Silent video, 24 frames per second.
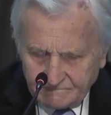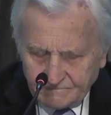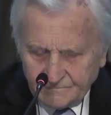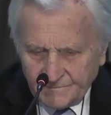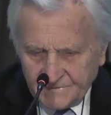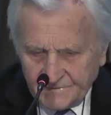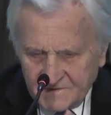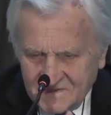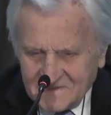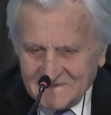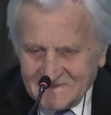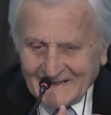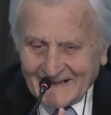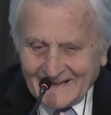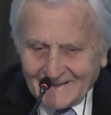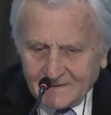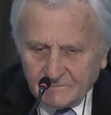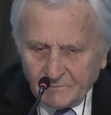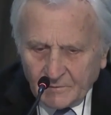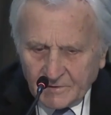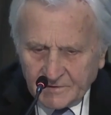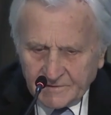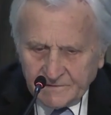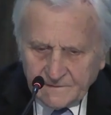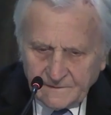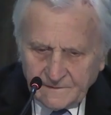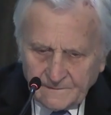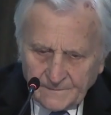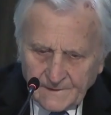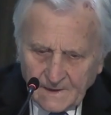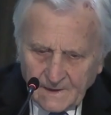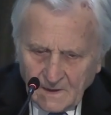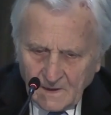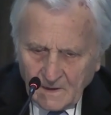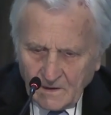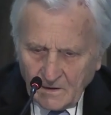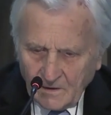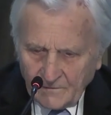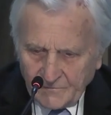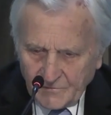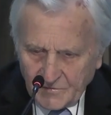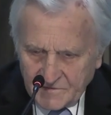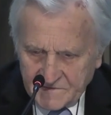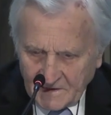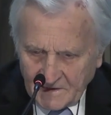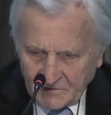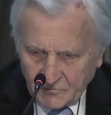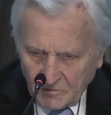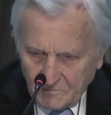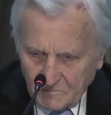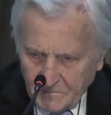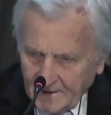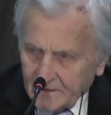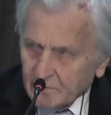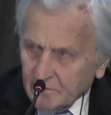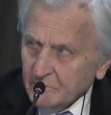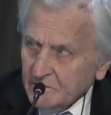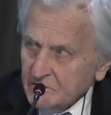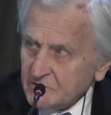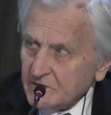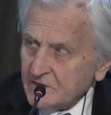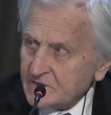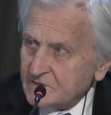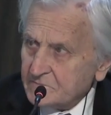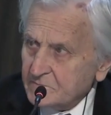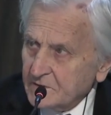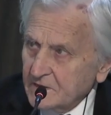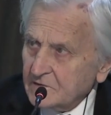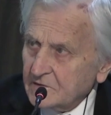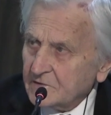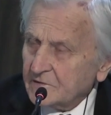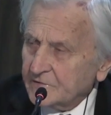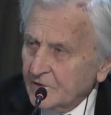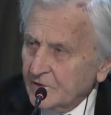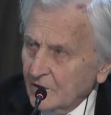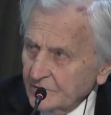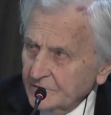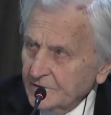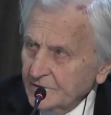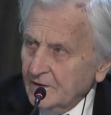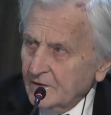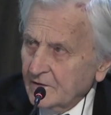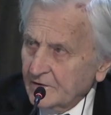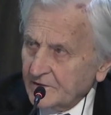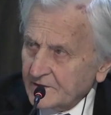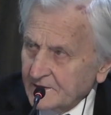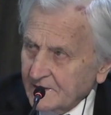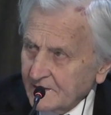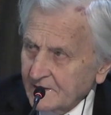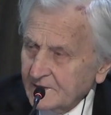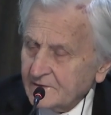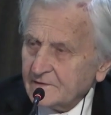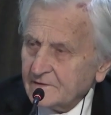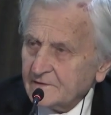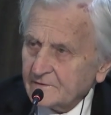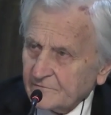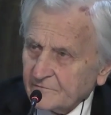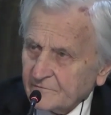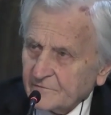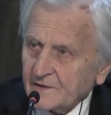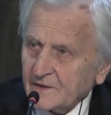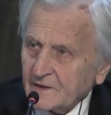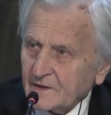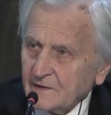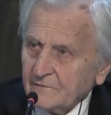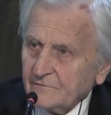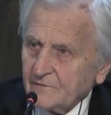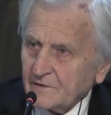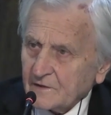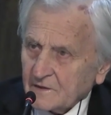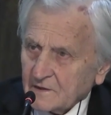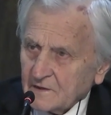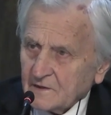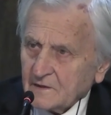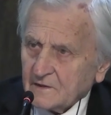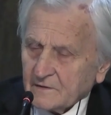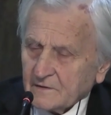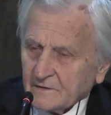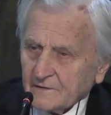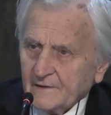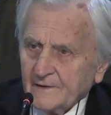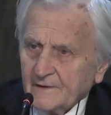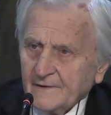statement of the central bank, which has been done, again, very, very